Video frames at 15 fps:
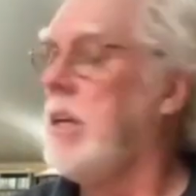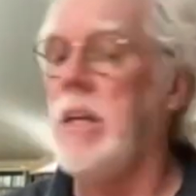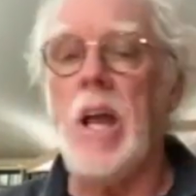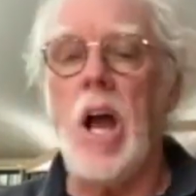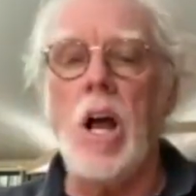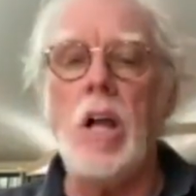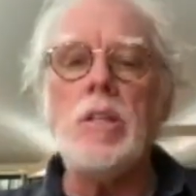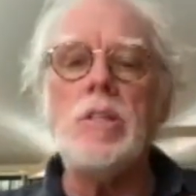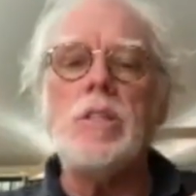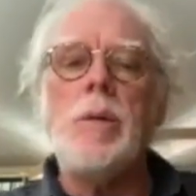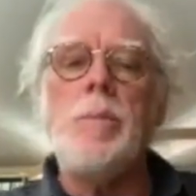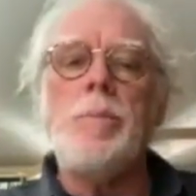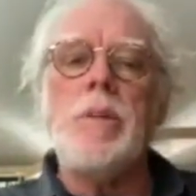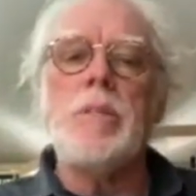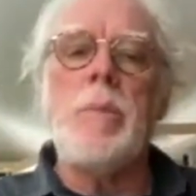He
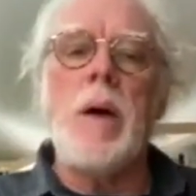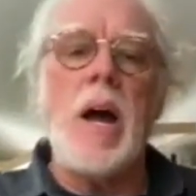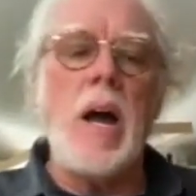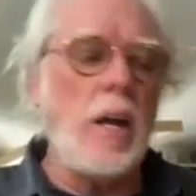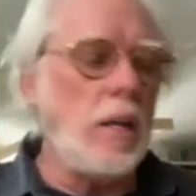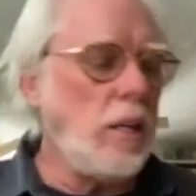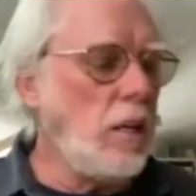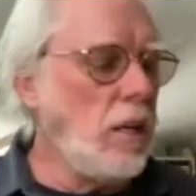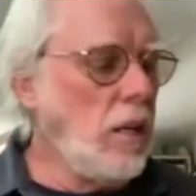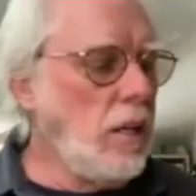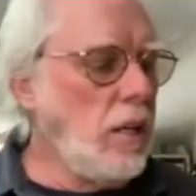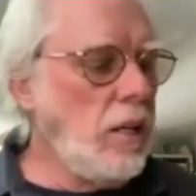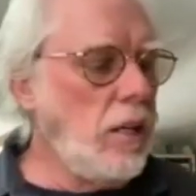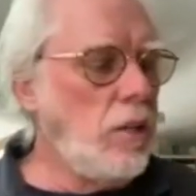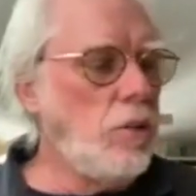unzipped his bag.
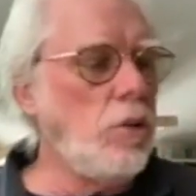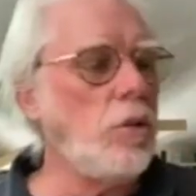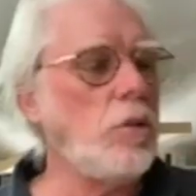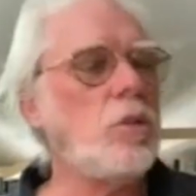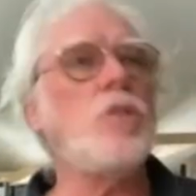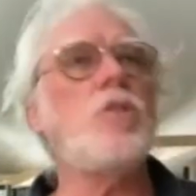He took the